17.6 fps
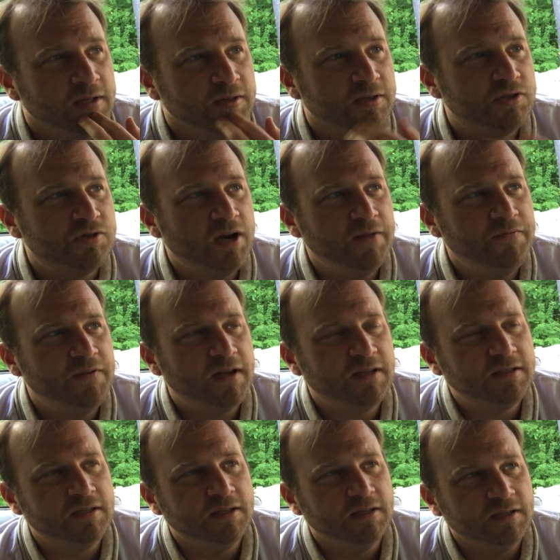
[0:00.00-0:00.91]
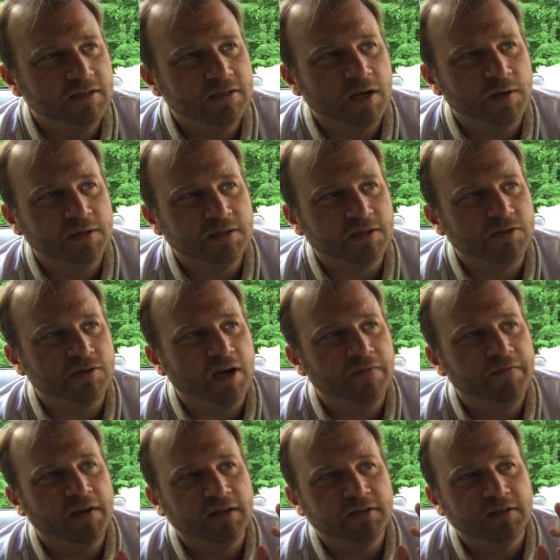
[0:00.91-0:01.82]
The trifecta is always the
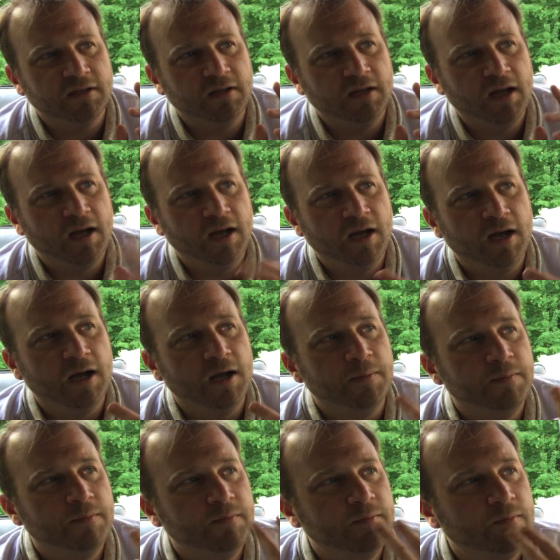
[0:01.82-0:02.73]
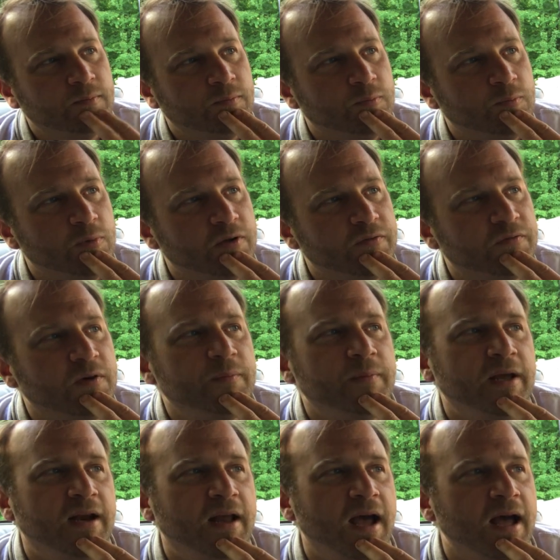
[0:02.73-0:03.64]
trifecta. Woodford
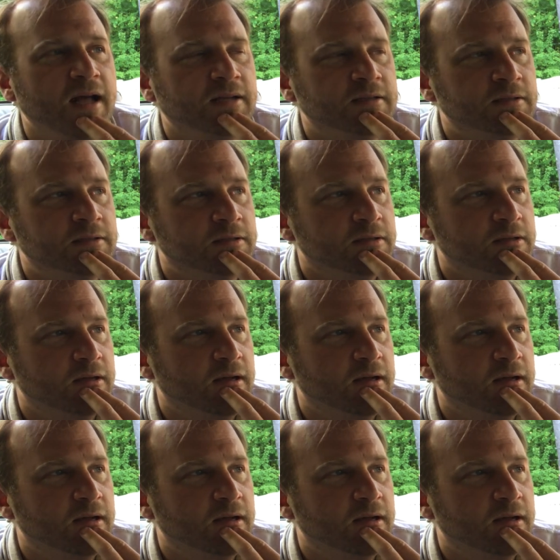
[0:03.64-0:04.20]
Manhattan,